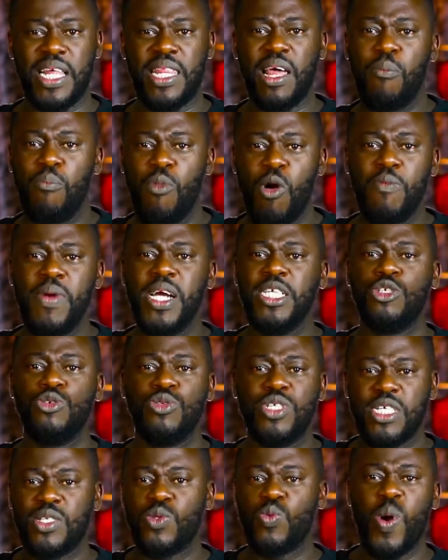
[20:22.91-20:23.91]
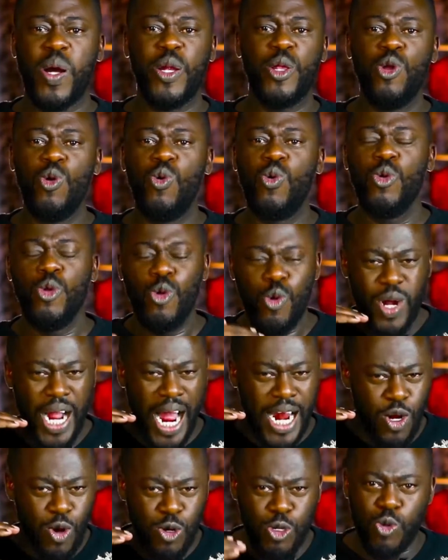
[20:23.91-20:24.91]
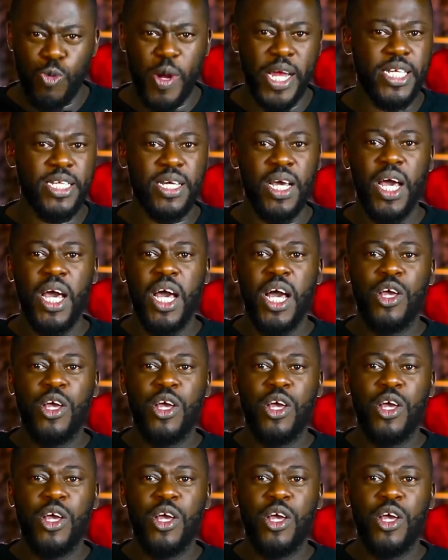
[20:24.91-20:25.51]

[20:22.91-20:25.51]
At that moment, you just want, you, you cannot wait.